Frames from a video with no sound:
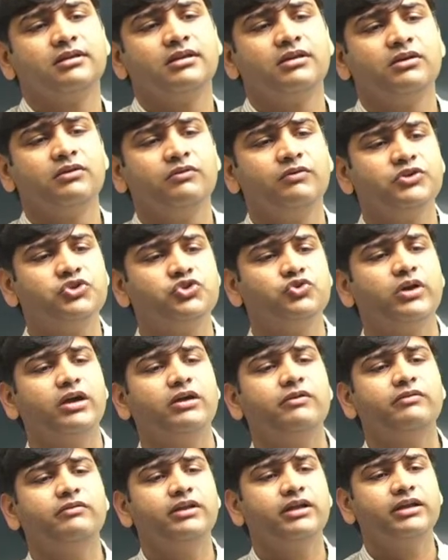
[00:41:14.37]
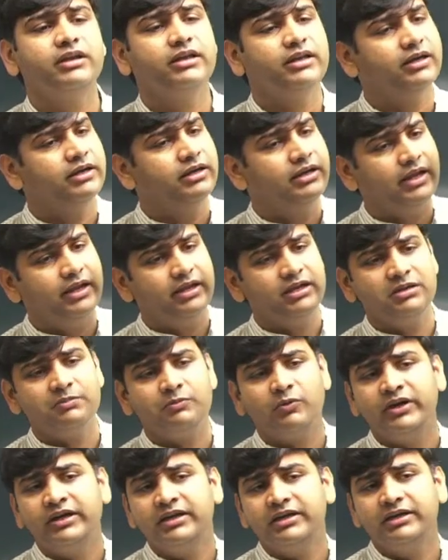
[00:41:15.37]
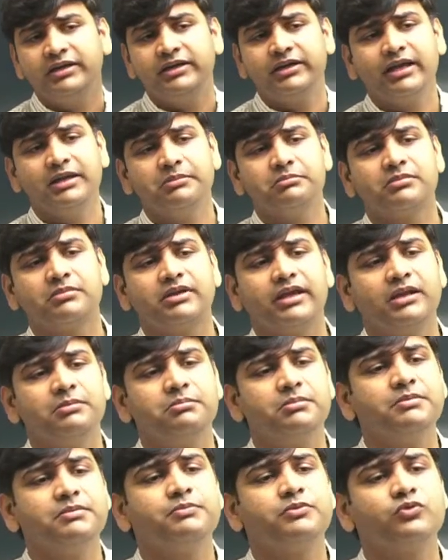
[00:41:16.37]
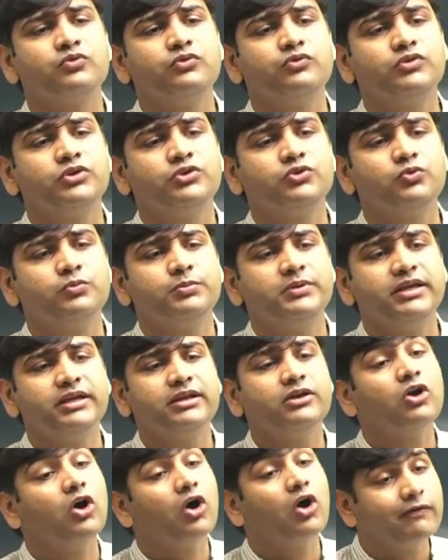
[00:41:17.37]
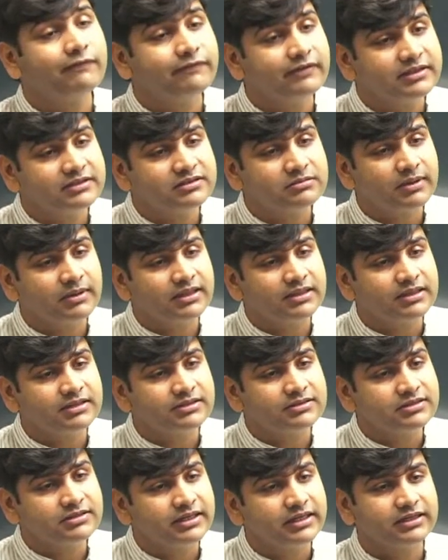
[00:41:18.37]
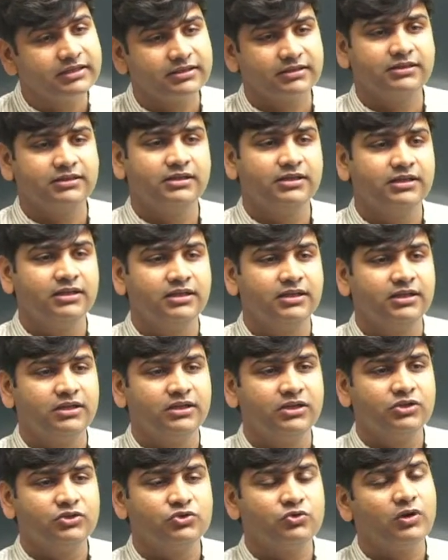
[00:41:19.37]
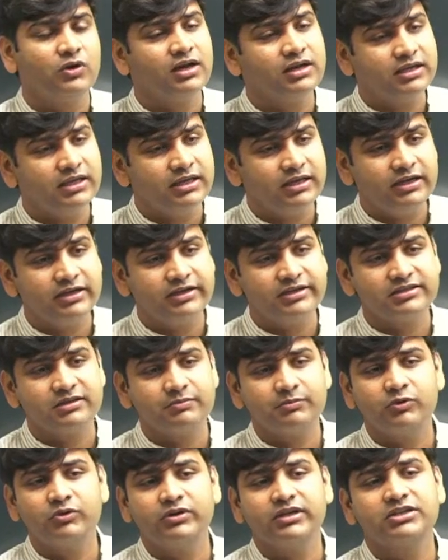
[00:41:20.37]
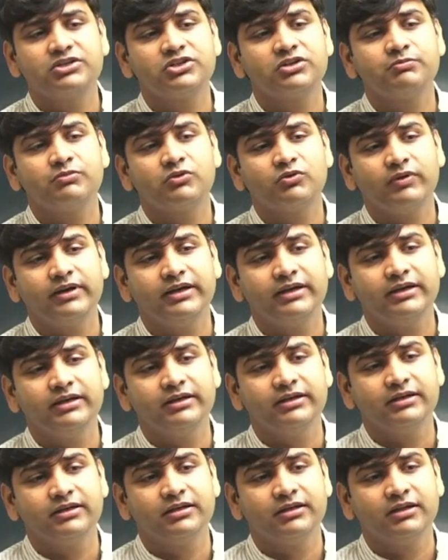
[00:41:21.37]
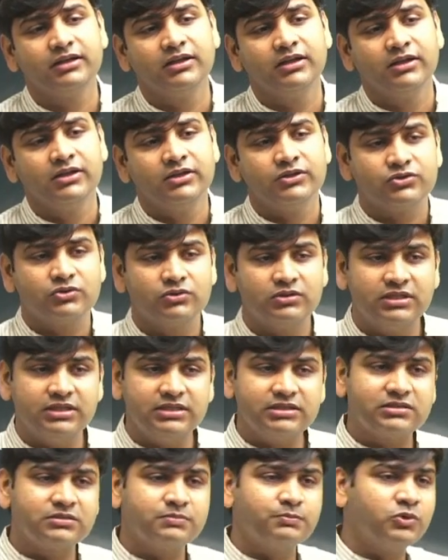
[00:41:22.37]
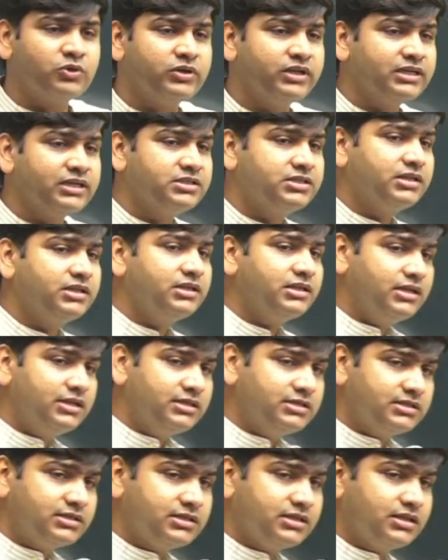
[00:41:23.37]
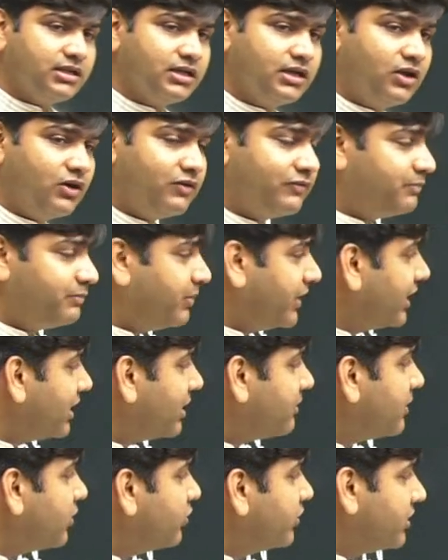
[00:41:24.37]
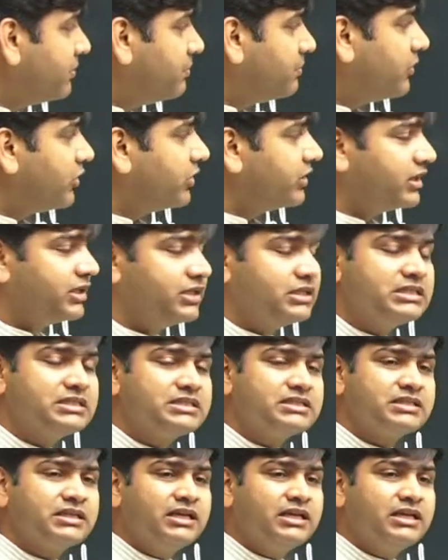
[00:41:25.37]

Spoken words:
which you have done in any point in time can be proved to be an offense by the state. So again, it is a protection provided. So this protection is of paramount importance,